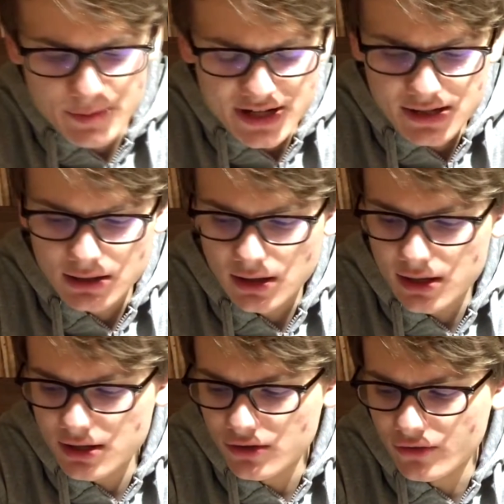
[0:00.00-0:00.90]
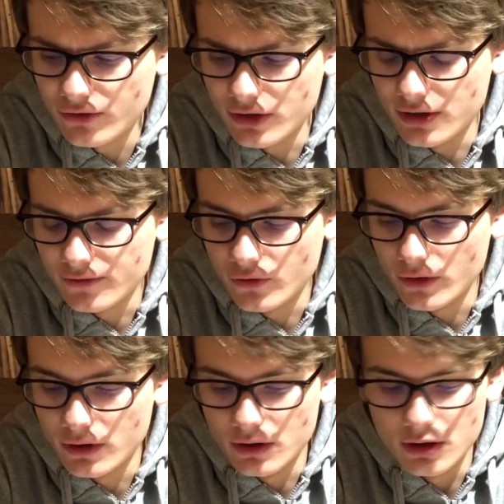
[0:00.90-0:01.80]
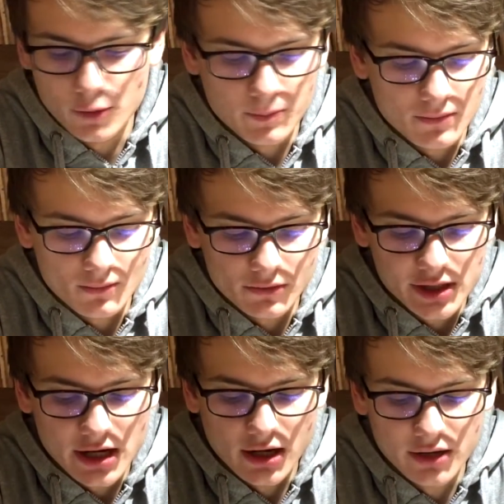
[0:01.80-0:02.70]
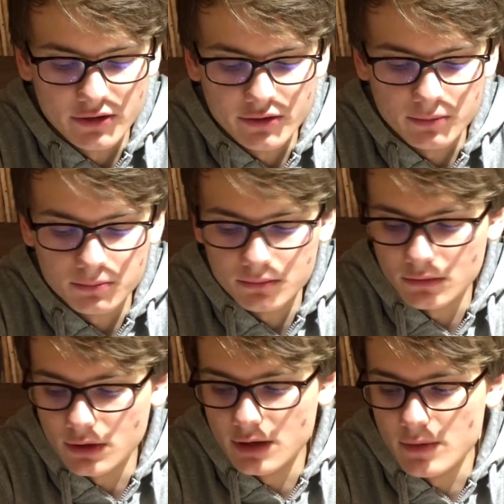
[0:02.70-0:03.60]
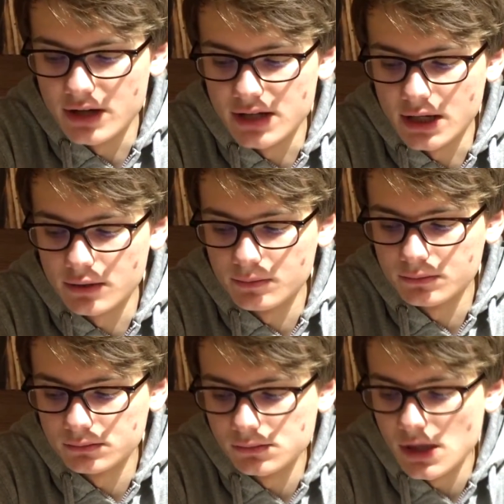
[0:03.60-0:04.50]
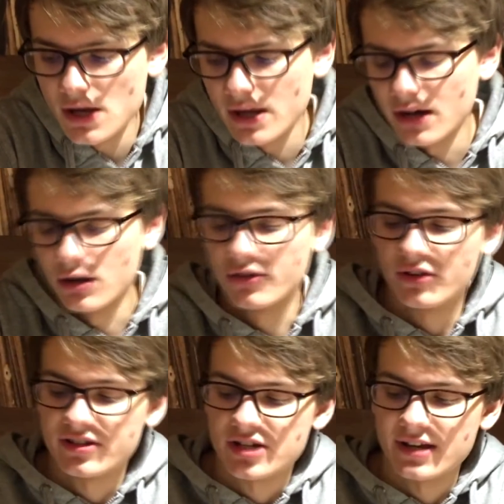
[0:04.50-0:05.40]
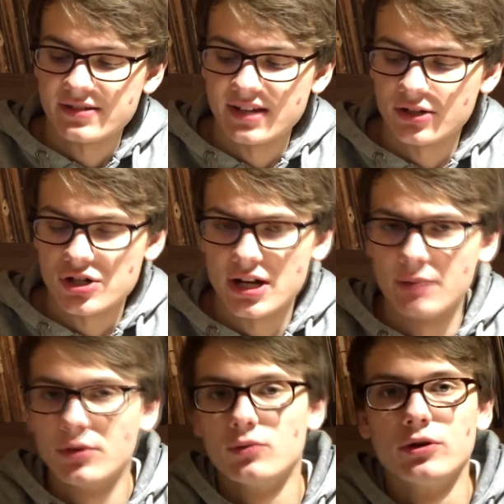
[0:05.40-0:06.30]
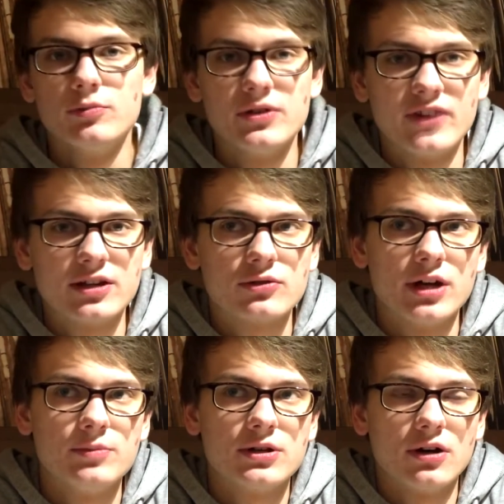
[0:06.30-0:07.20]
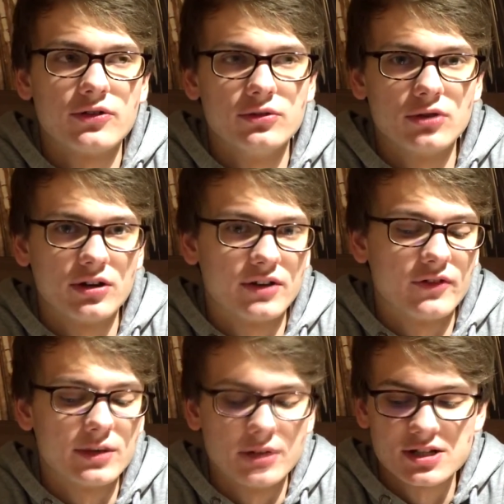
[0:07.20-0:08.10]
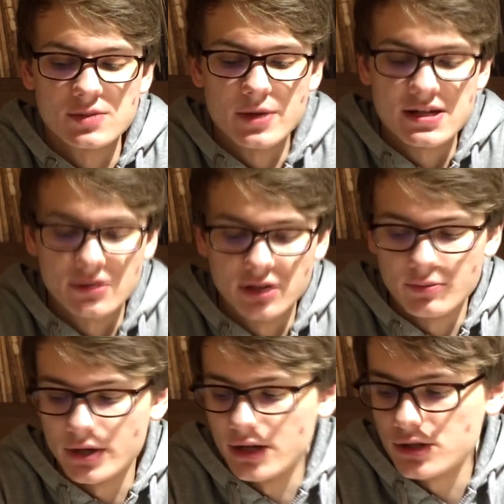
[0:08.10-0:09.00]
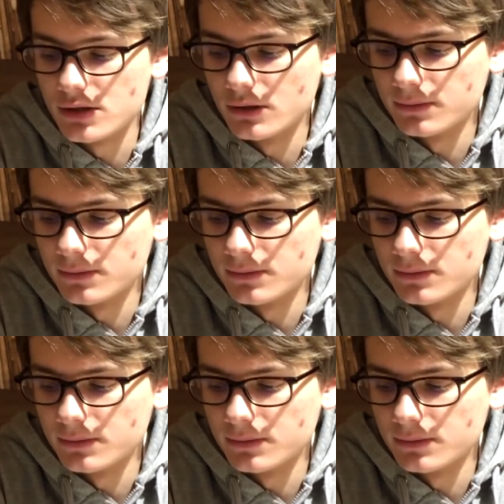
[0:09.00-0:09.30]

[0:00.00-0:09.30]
basically it for the cards in my deck. Yeah, also a second Shaymin wouldn't be that great because you don't have that much space on your bench.